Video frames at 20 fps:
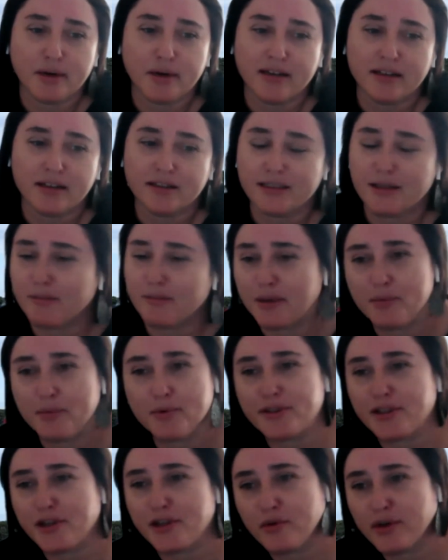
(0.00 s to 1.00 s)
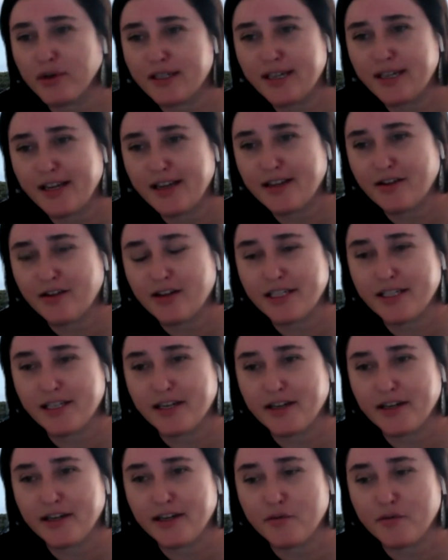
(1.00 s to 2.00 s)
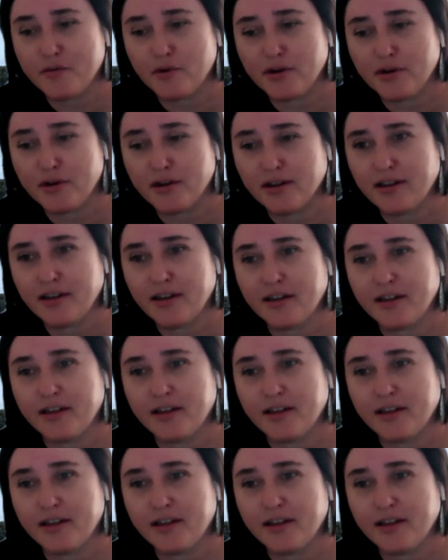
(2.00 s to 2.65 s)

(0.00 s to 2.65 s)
but some people don't want to take their identity to work.